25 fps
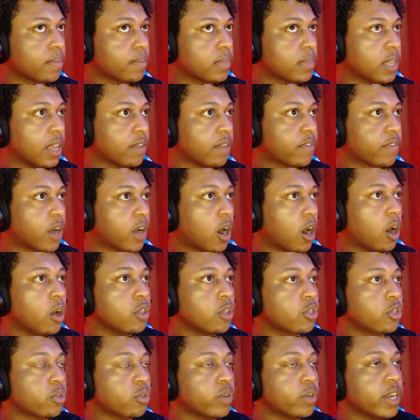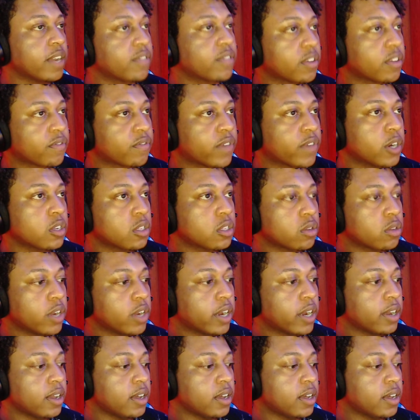if the first three are
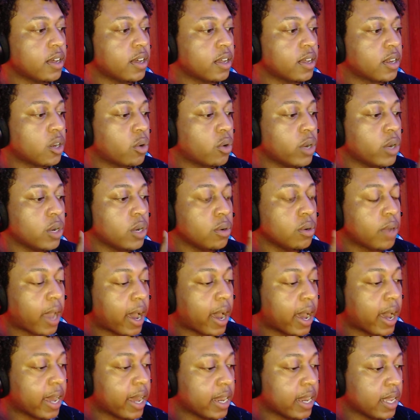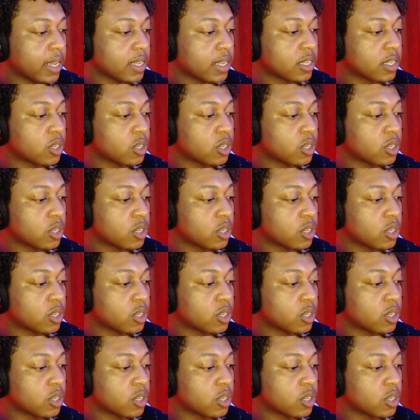good, knowing who God is,